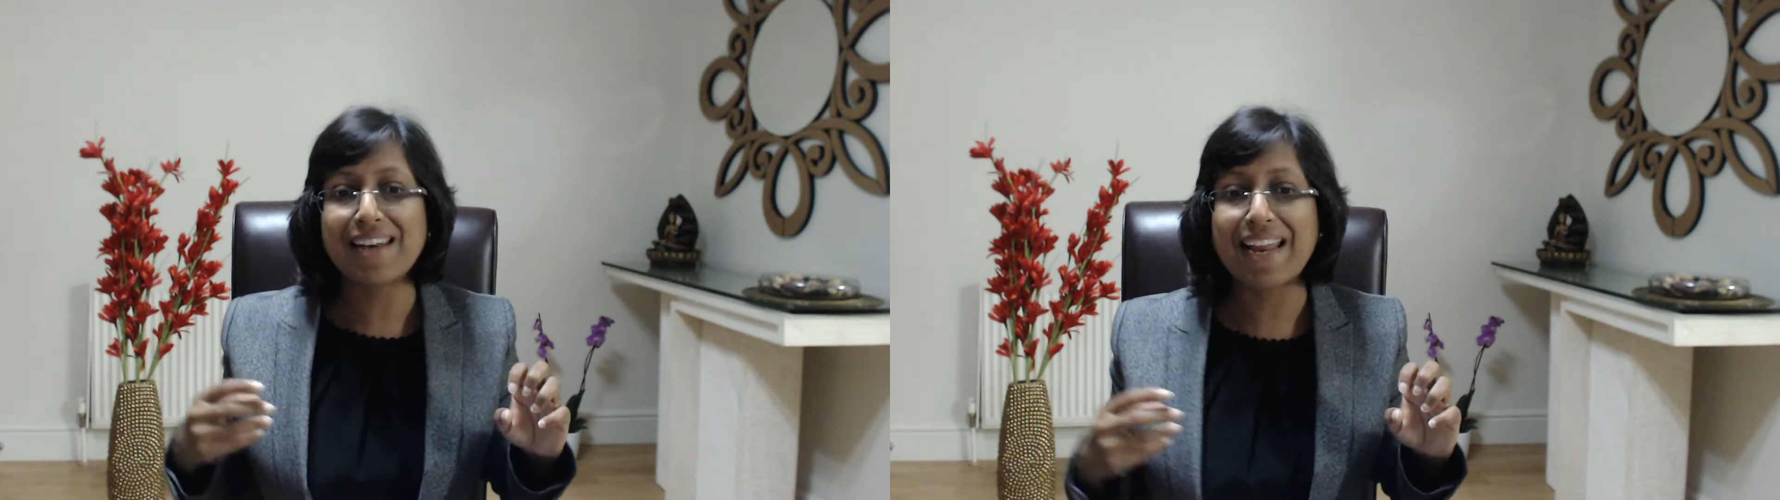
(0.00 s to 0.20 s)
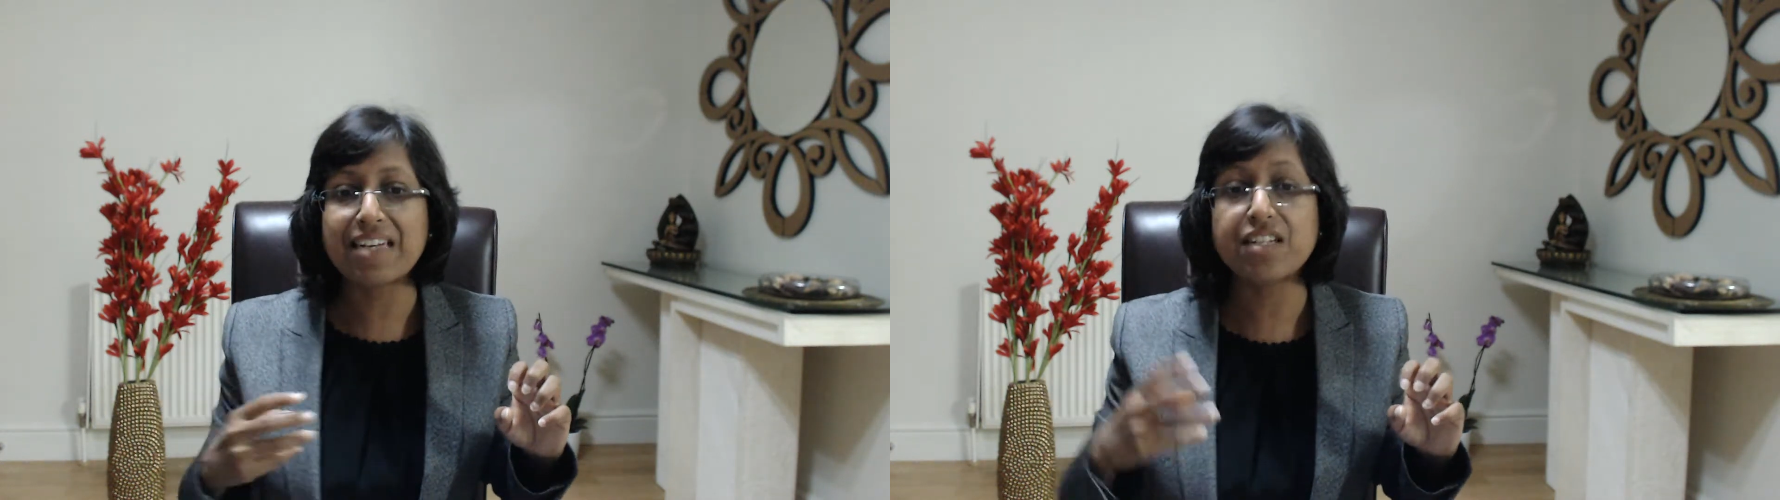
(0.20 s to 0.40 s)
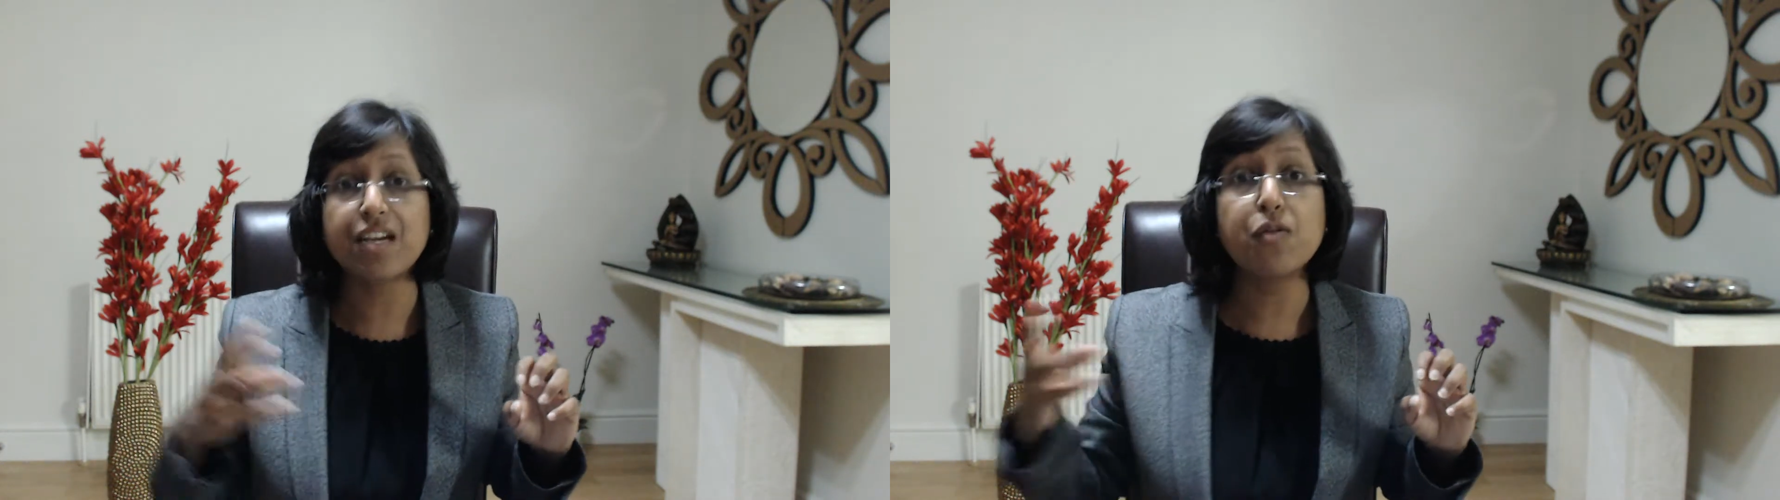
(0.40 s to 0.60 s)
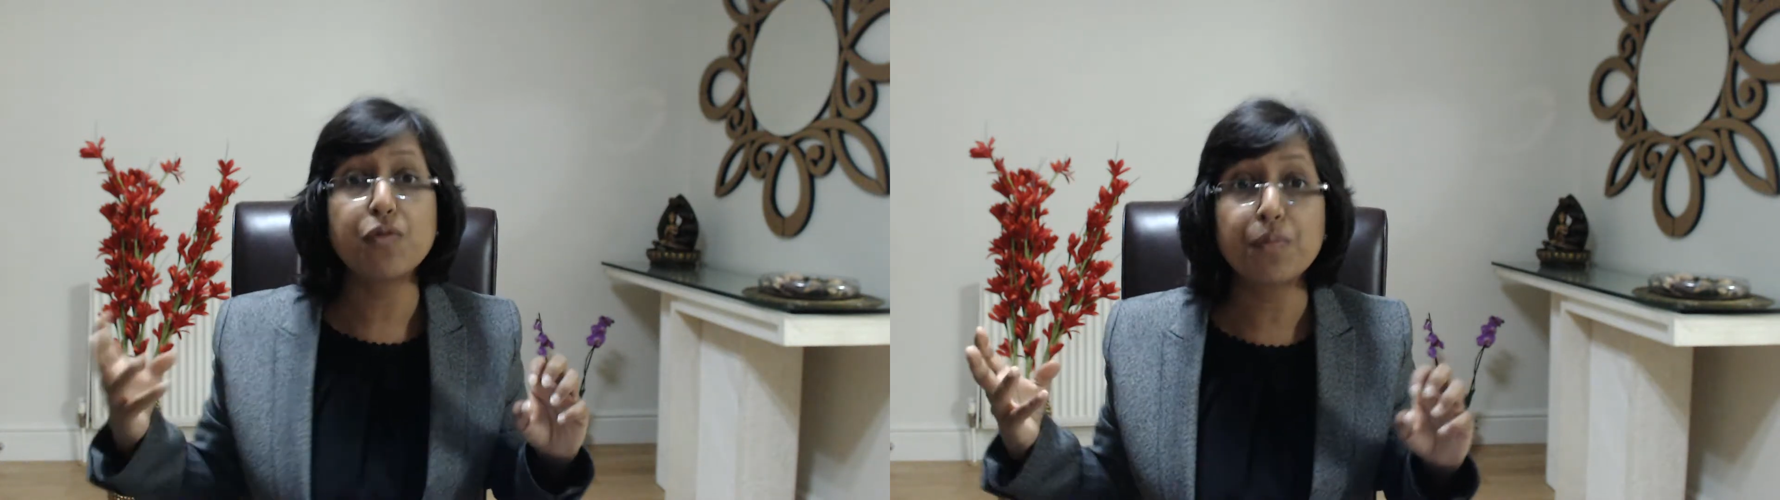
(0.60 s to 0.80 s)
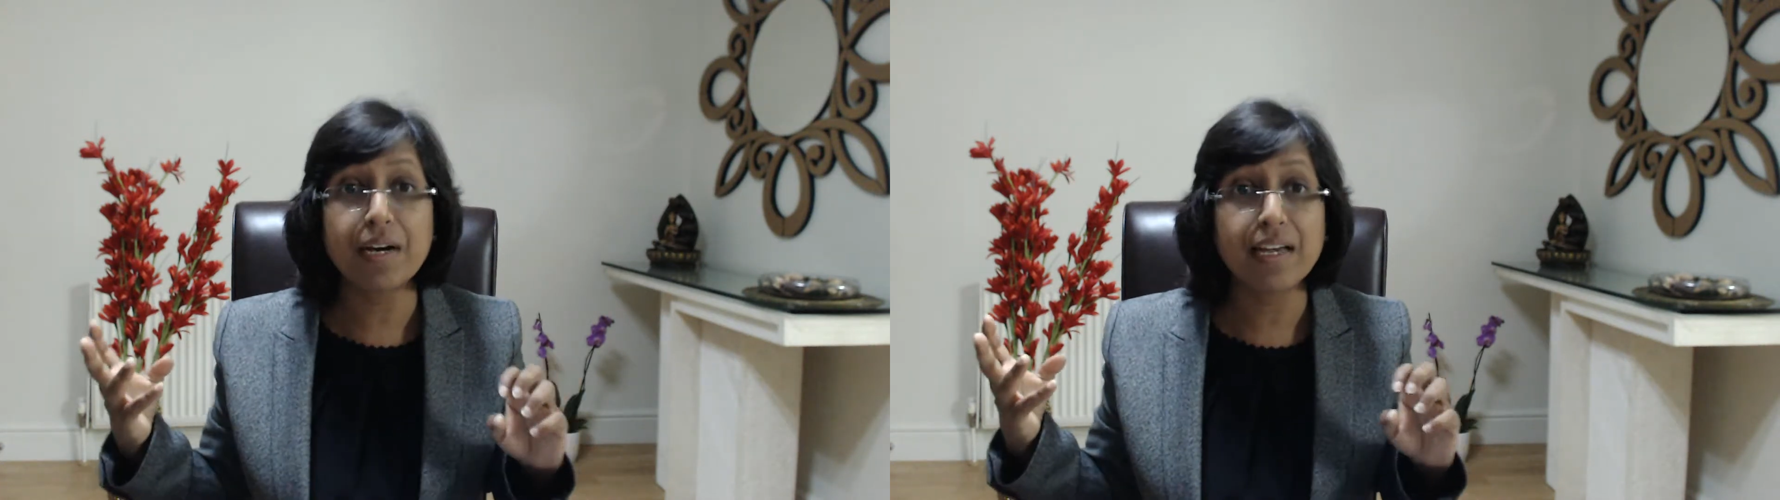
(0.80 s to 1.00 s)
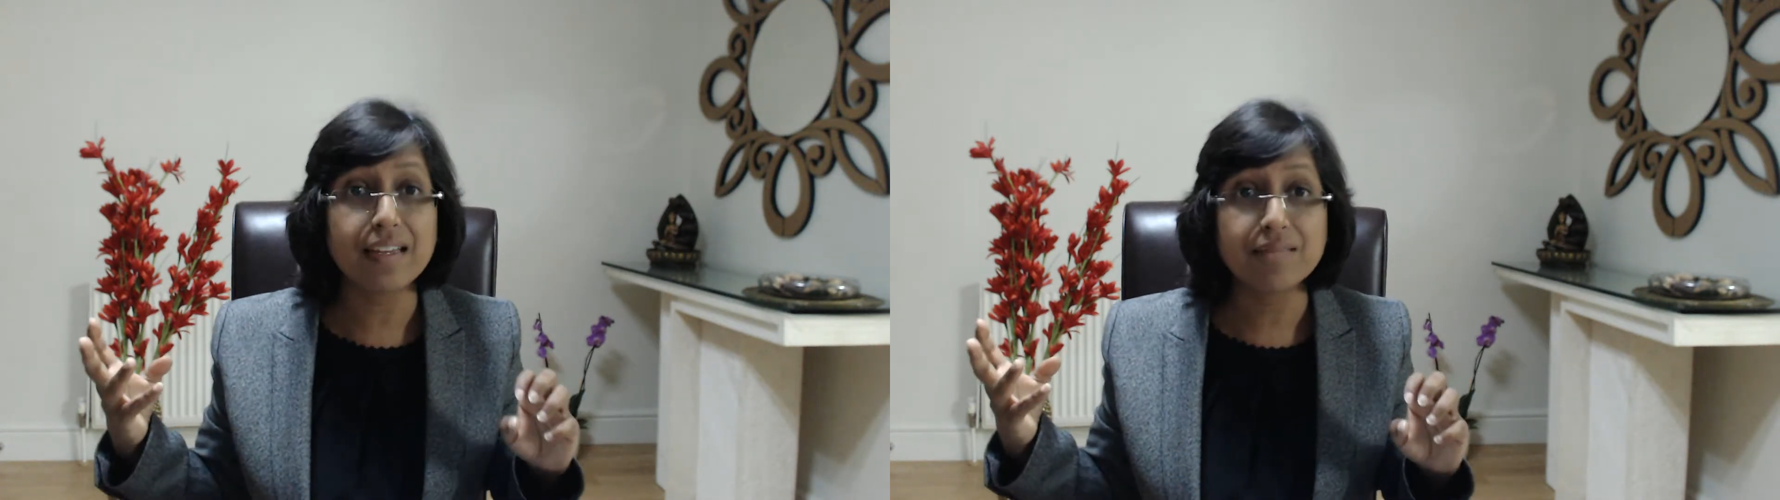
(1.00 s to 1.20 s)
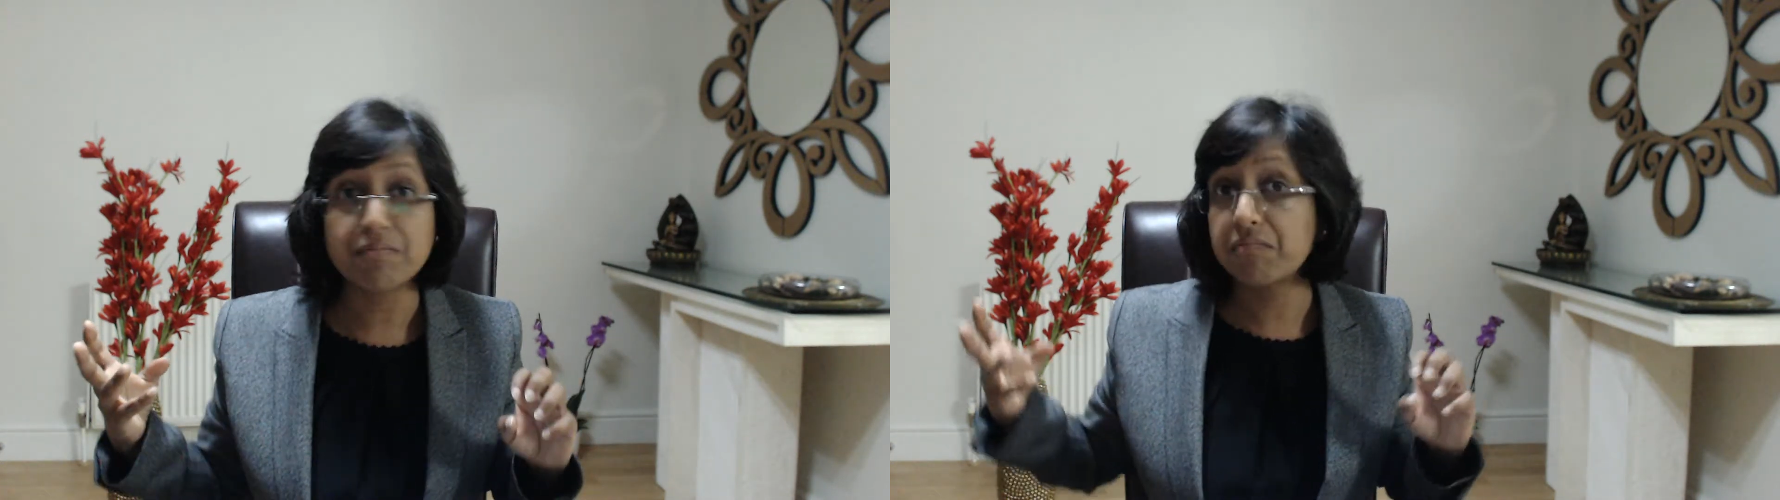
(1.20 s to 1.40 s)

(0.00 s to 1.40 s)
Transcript: let down by